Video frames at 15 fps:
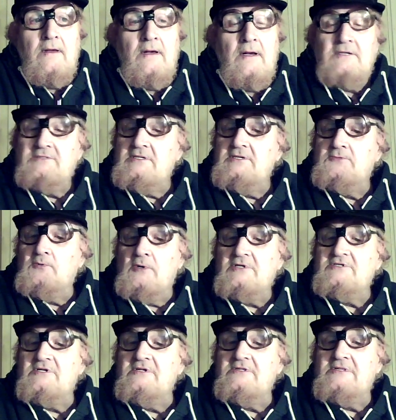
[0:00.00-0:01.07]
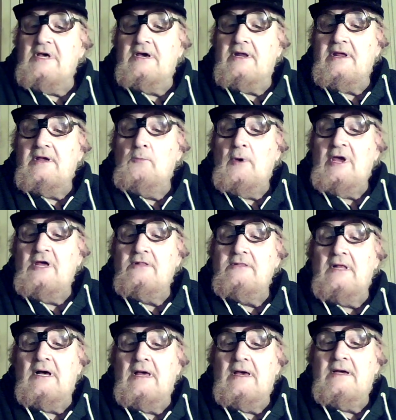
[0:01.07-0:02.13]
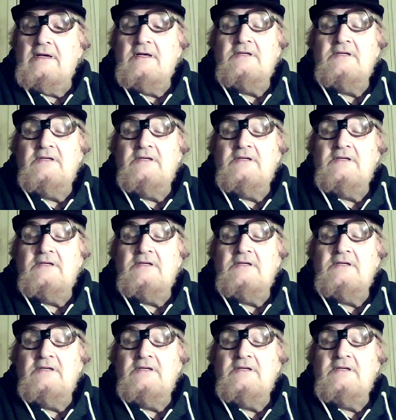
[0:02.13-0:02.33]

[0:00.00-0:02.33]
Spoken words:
I says, "What's the TORY weight diet?"